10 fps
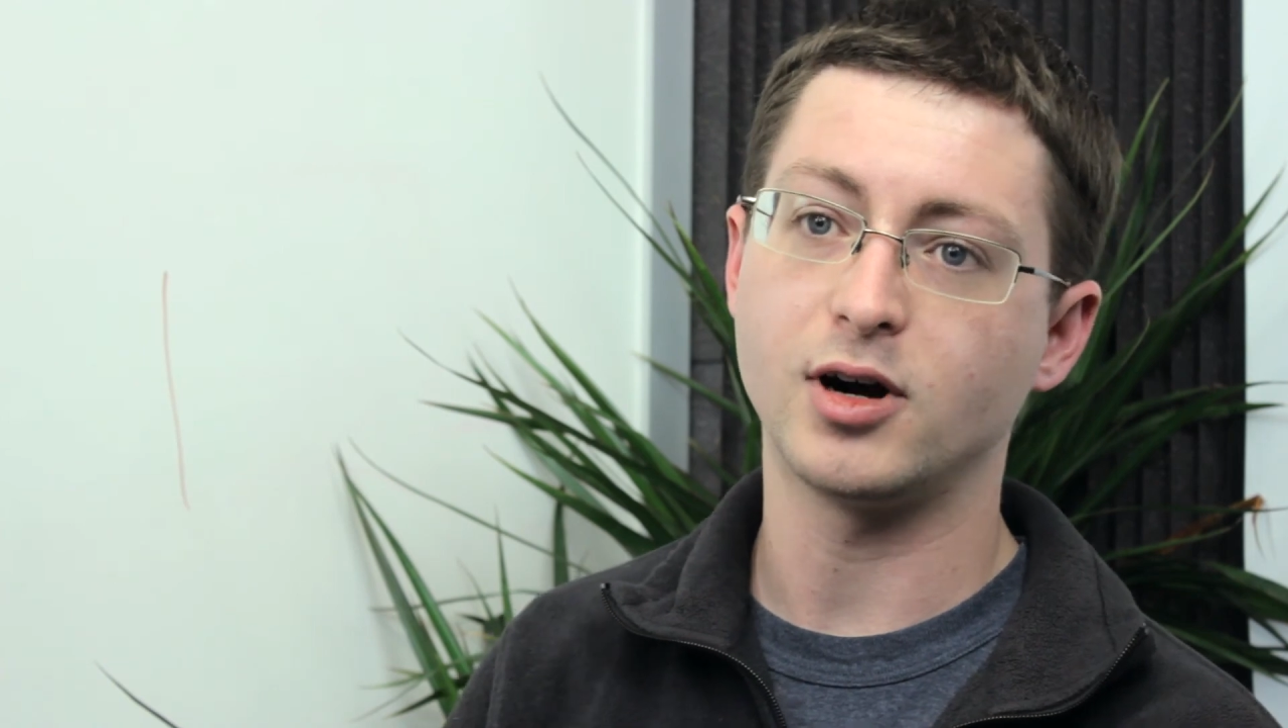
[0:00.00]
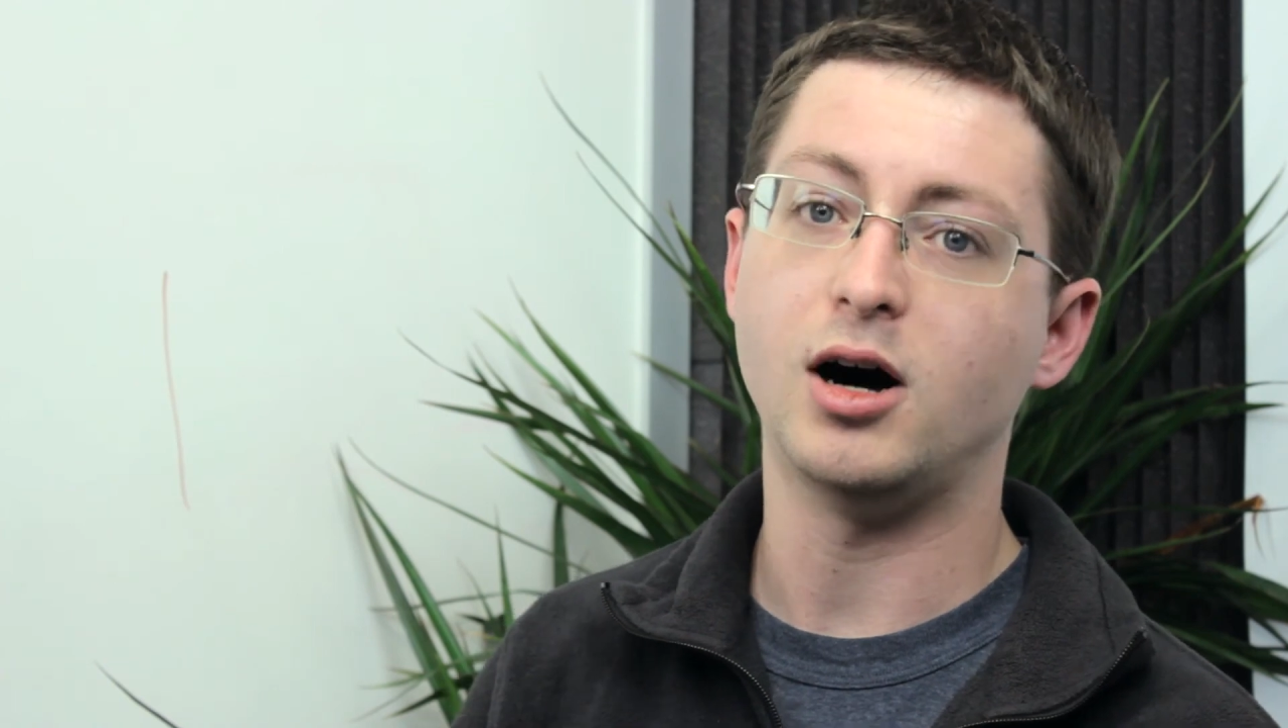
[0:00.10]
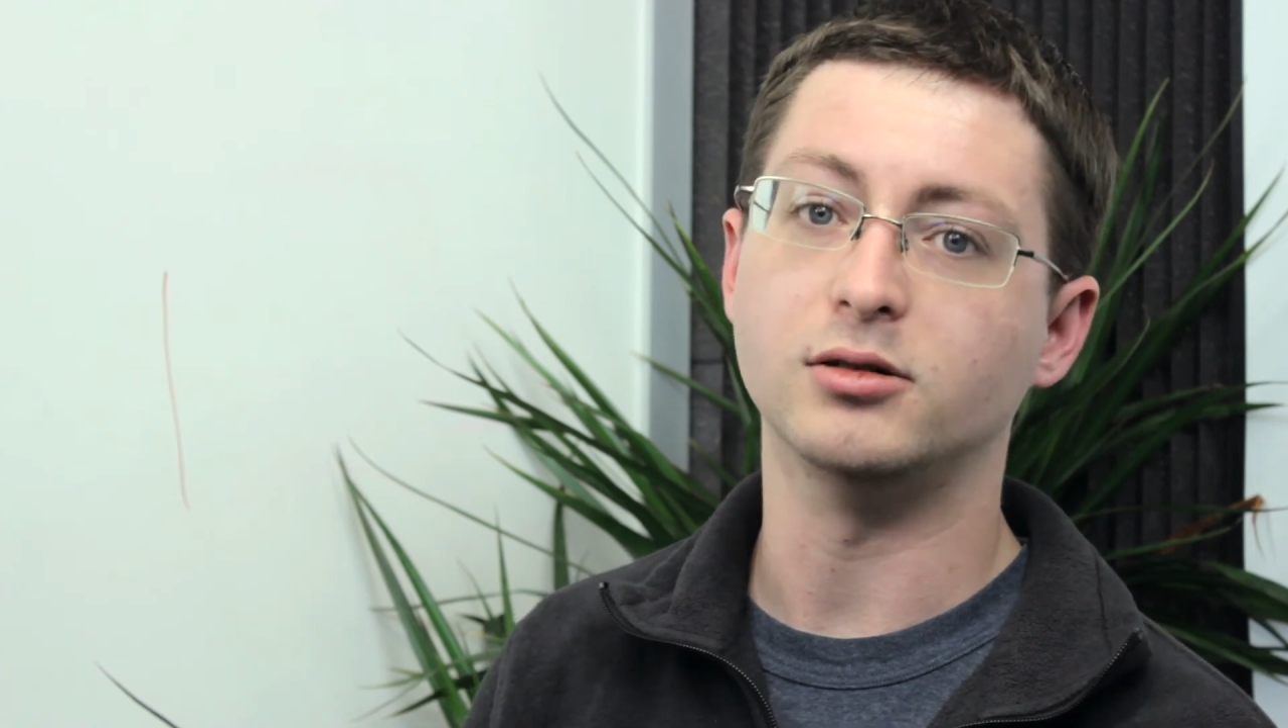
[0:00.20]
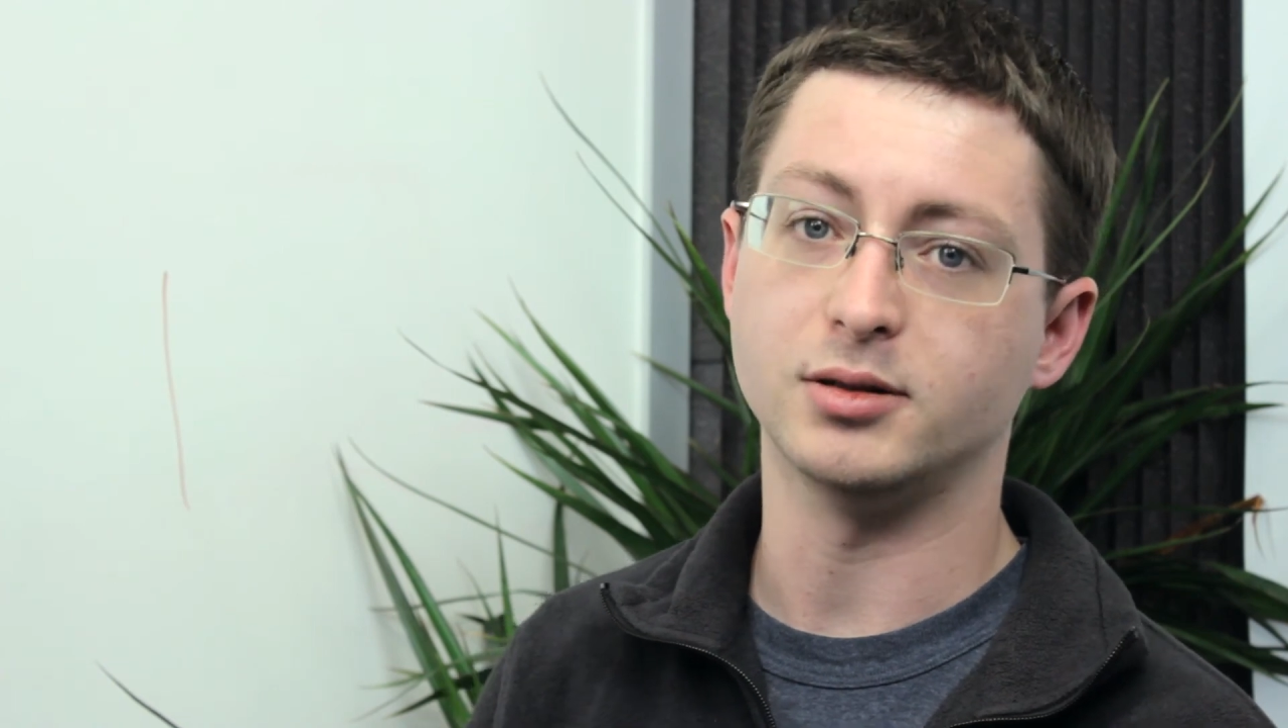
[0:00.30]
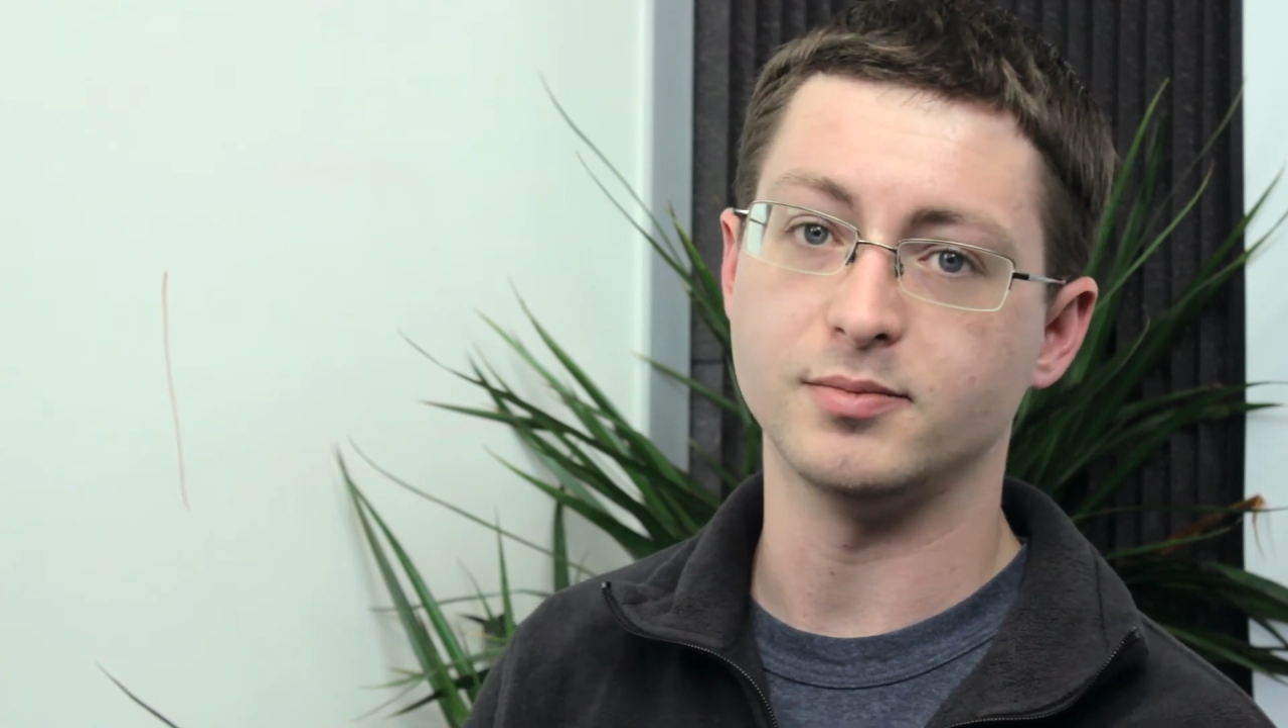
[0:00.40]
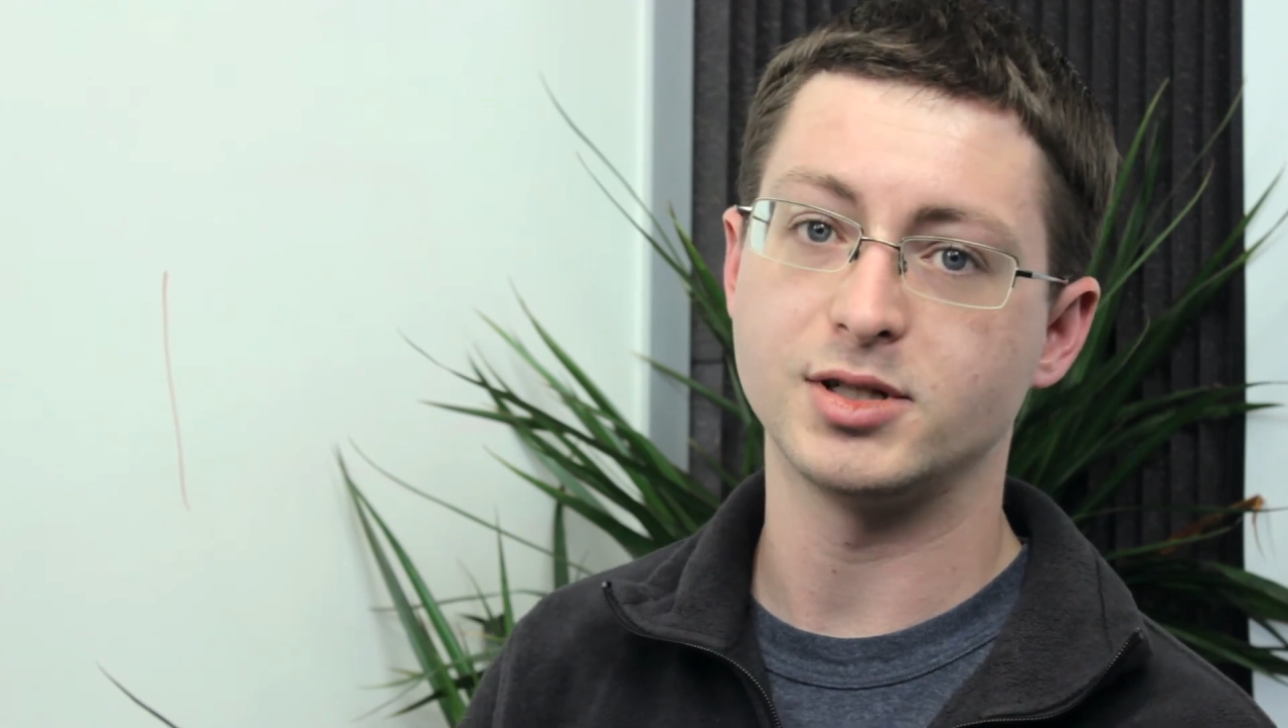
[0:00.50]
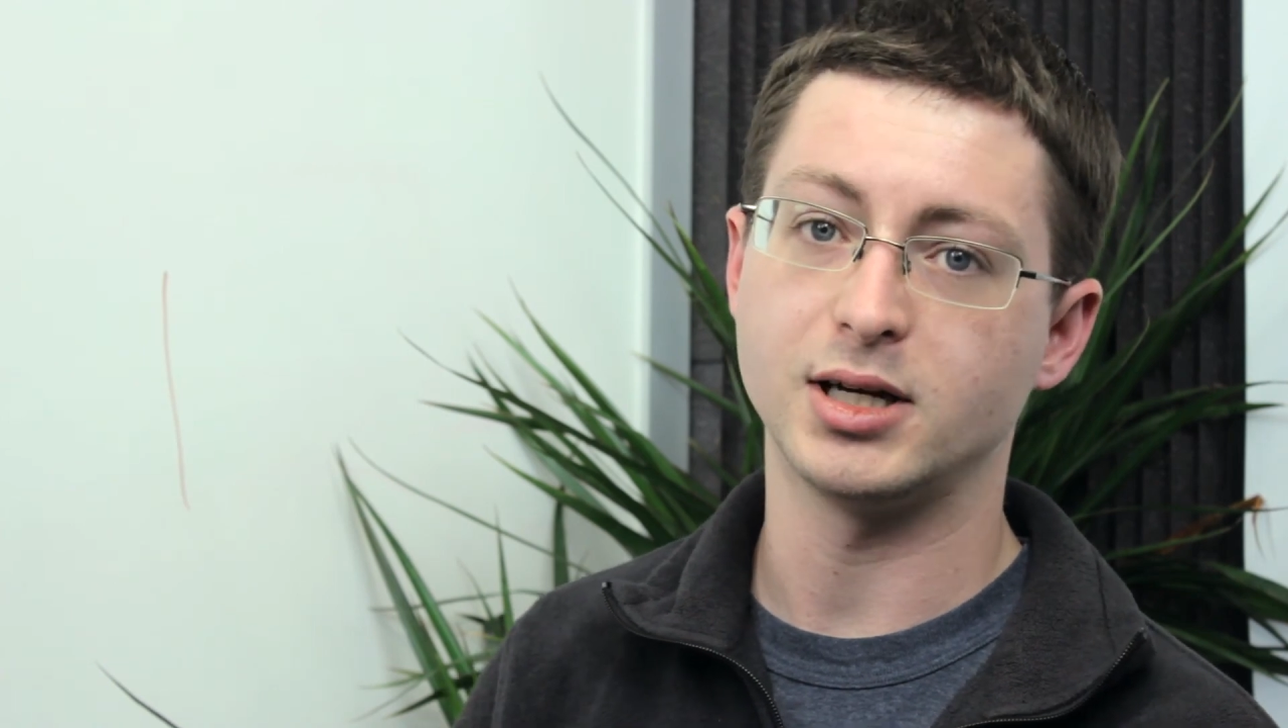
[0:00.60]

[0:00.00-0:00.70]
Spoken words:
columns